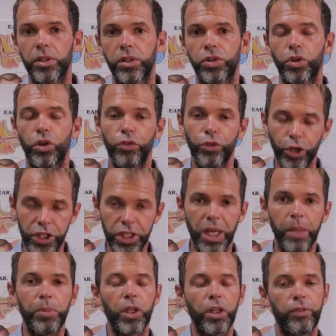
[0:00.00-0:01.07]
So for
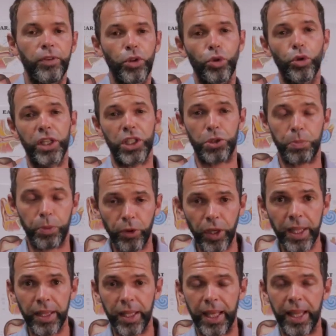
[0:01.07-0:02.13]
example, if you do a
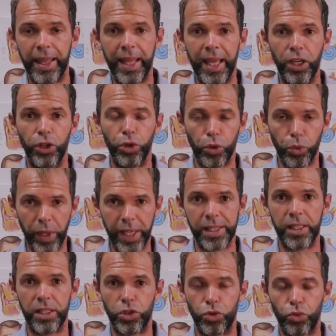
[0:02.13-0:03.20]
sprint and then your
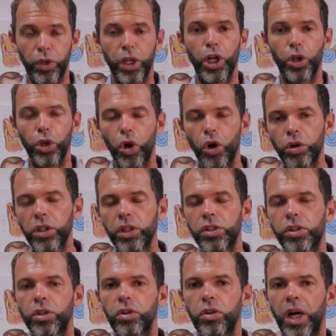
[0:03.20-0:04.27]
rest is really long,
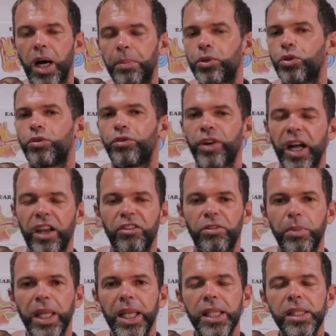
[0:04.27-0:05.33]
so up to 5
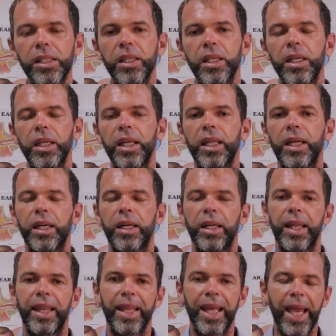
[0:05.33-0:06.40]
minutes,
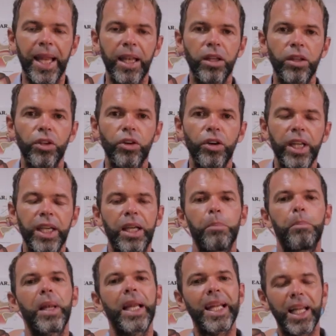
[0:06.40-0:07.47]
then you're going to
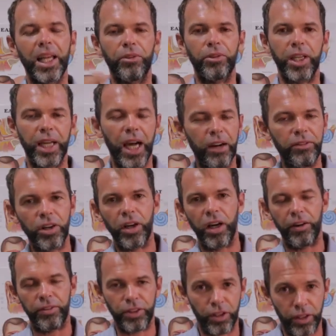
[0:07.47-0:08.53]
completely recover
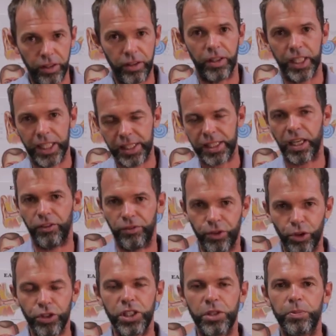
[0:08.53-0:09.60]
after, let's say,
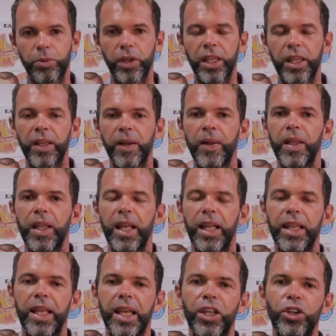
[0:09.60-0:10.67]
first sprint,
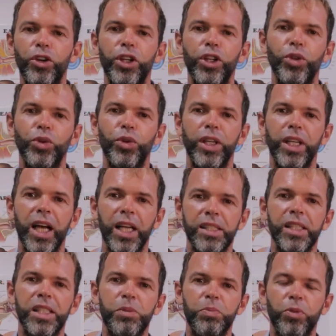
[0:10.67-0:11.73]
and then you're going to do
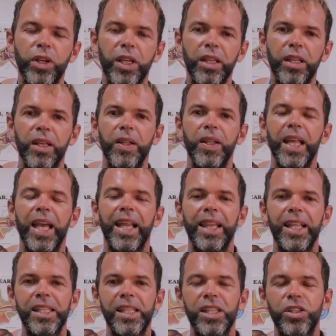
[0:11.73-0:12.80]
another sprint, and
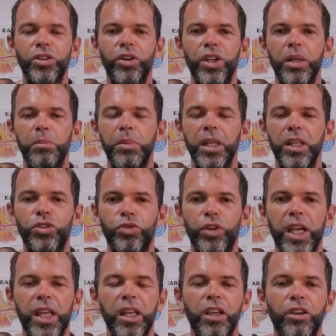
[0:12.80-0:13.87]
this is going to be
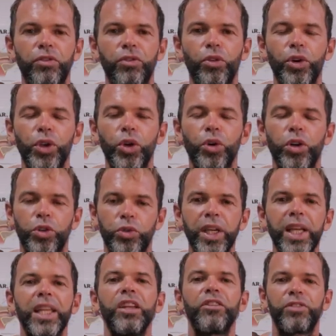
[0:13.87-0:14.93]
training for your
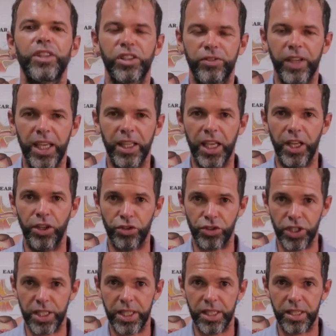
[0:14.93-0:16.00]
creatine phosphate
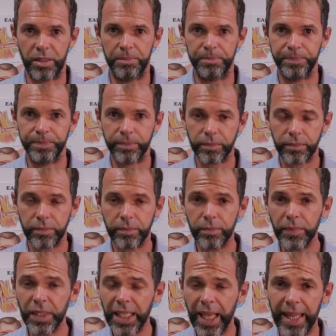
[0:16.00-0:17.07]
energy system.
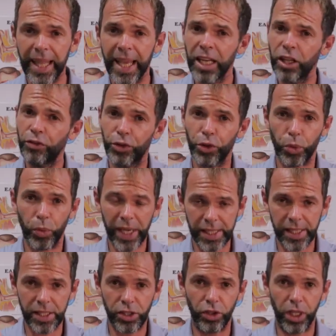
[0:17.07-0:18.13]
And then if your
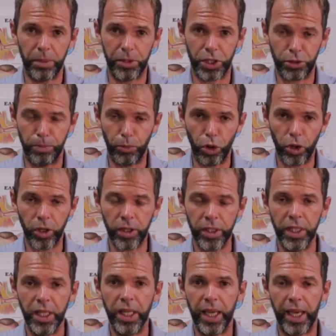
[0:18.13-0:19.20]
rest is going to be
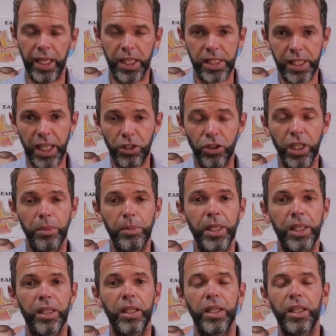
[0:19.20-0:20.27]
smaller and it's not going to
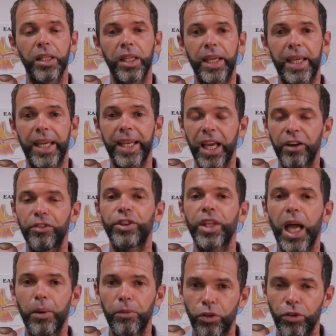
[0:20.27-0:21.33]
be like enough
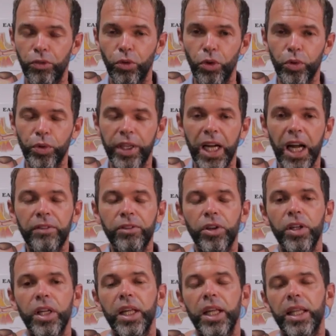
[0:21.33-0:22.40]
time for full
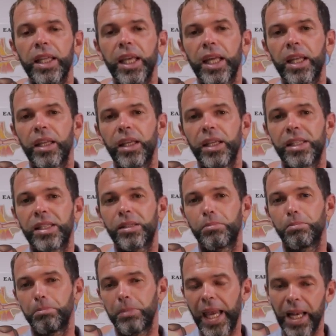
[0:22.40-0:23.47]
recover, then it's
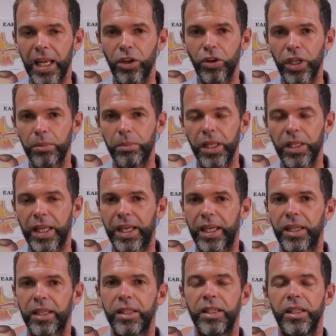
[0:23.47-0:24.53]
mainly going to be like
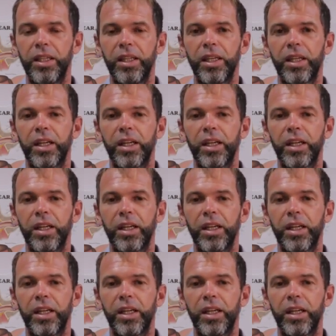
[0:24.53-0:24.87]
a